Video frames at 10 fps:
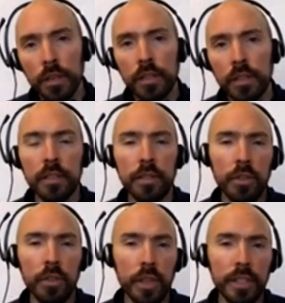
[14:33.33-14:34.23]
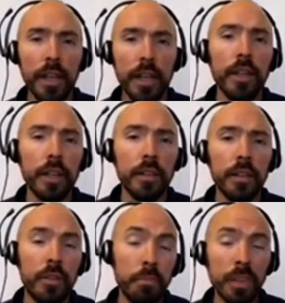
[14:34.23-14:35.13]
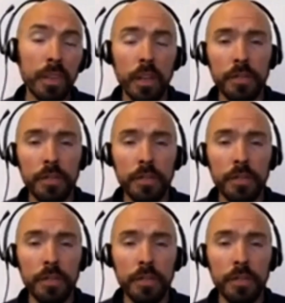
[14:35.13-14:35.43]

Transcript: since the tail end or middle